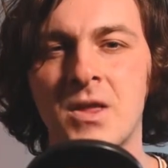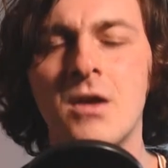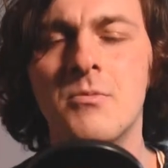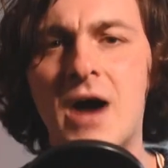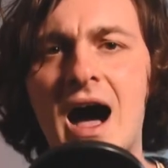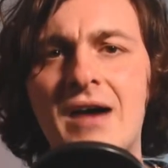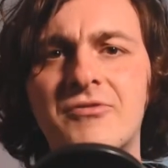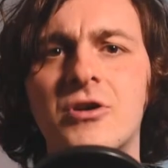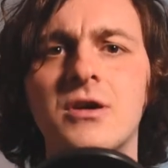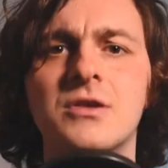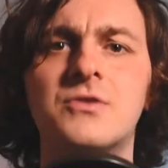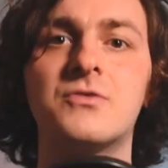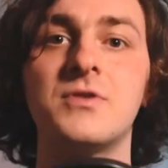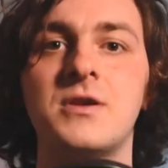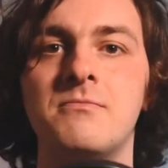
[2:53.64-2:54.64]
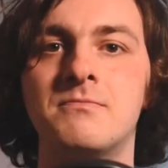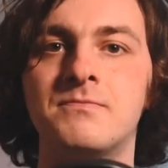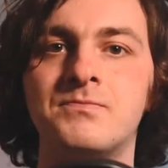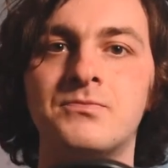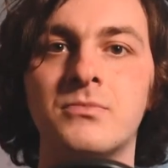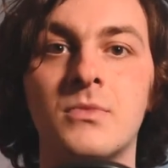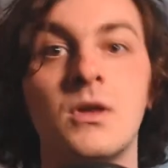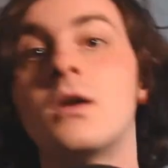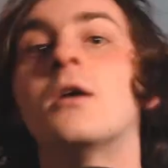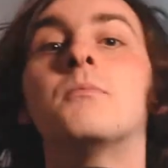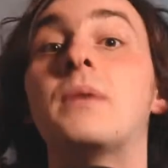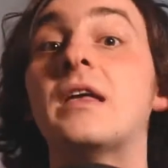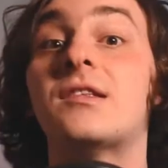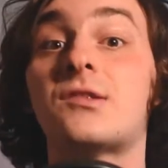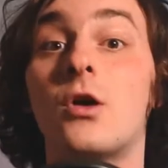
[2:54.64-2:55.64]
But I've got a dream,
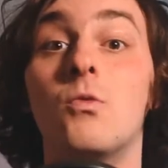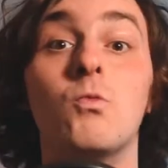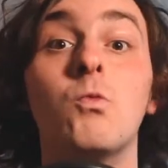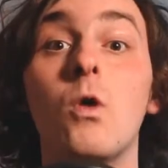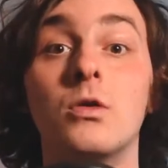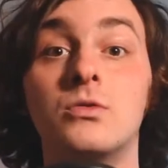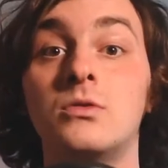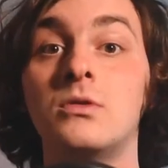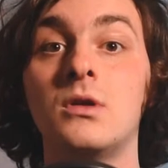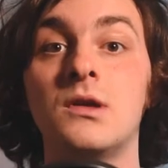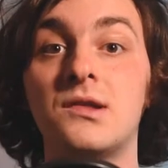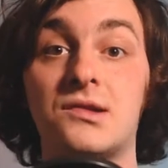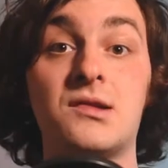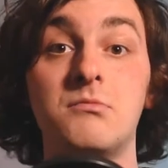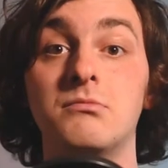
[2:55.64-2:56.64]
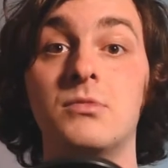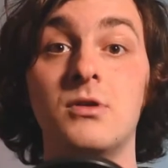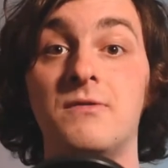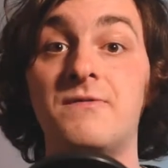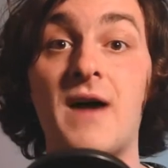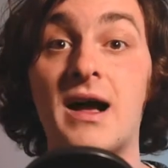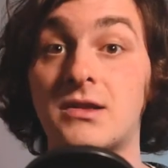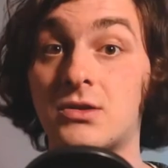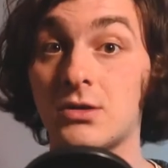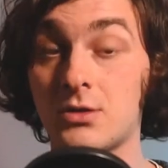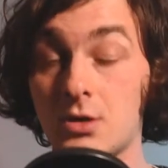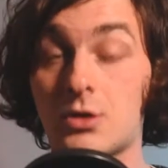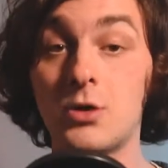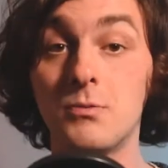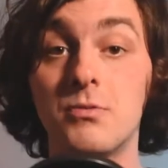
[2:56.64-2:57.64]
based on one simple fact, that
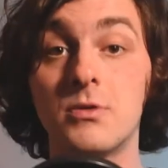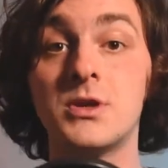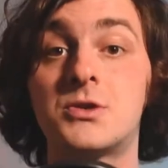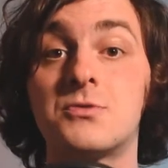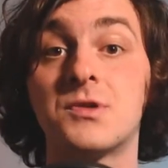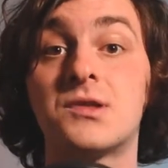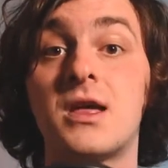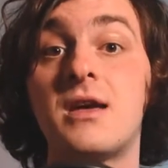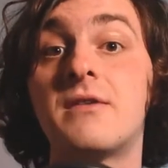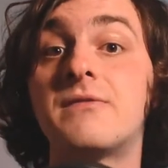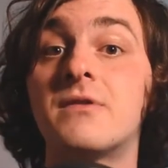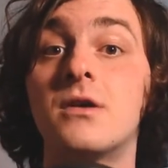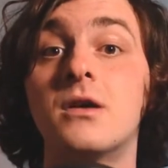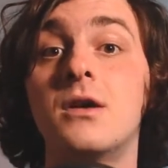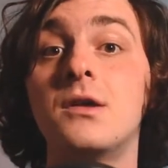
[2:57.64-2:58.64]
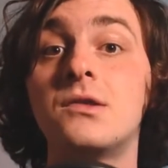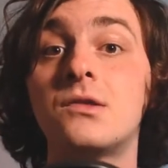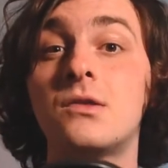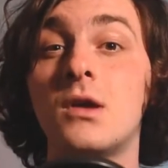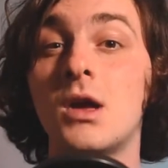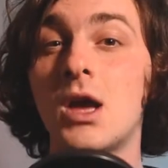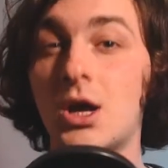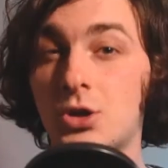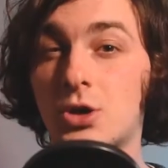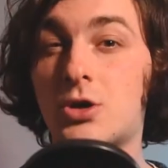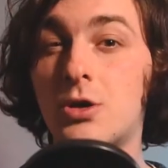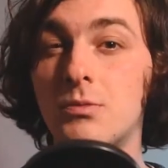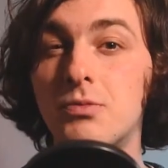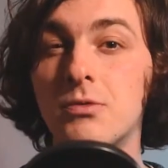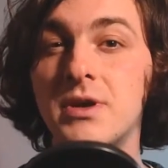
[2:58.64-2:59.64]
the Cooperage was there first, and the
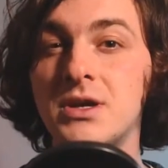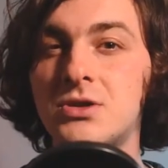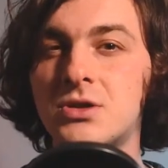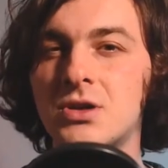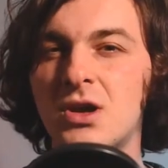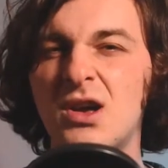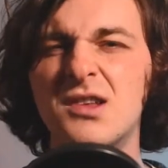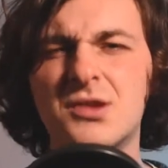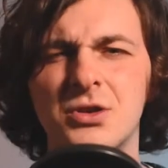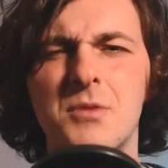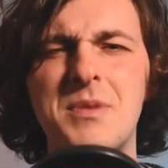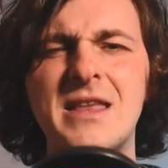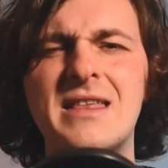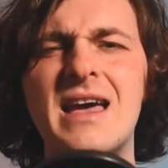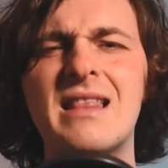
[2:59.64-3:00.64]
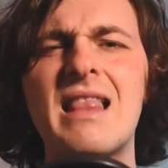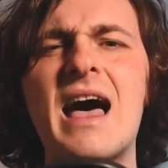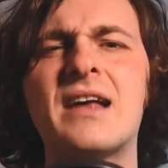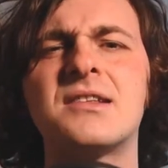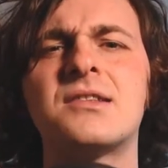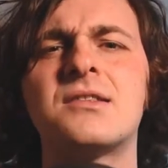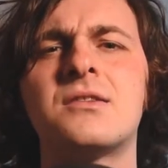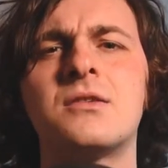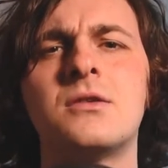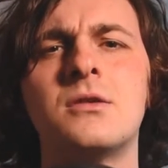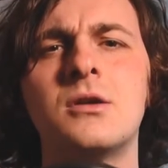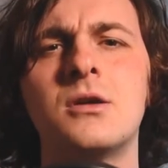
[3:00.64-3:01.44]
Cooperage is going to be there last.